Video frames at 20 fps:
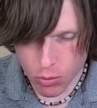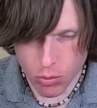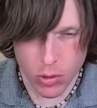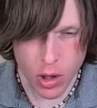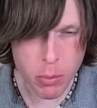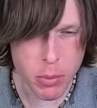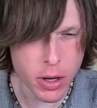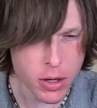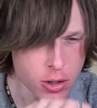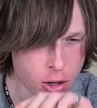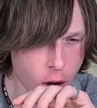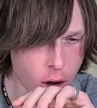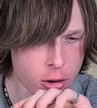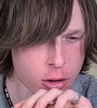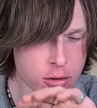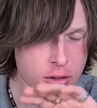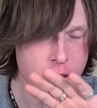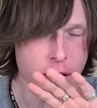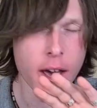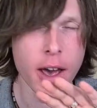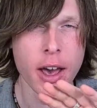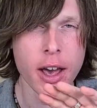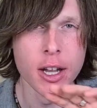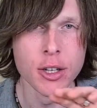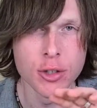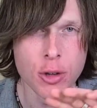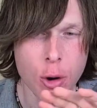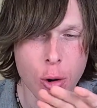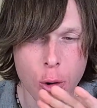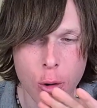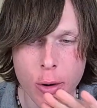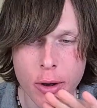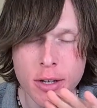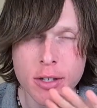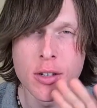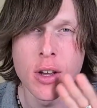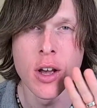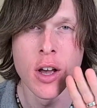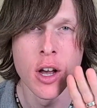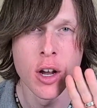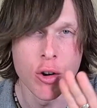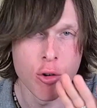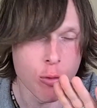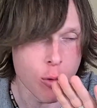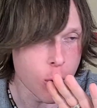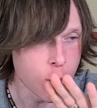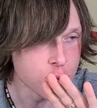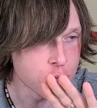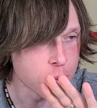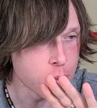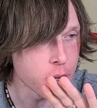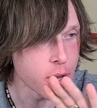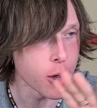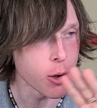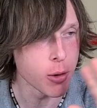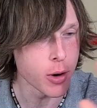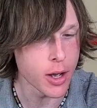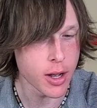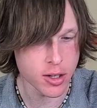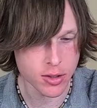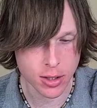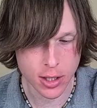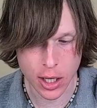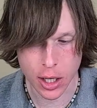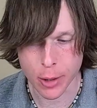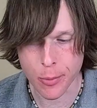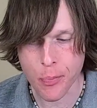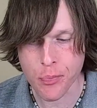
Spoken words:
McDonald's eggs always grossed me out as a kid.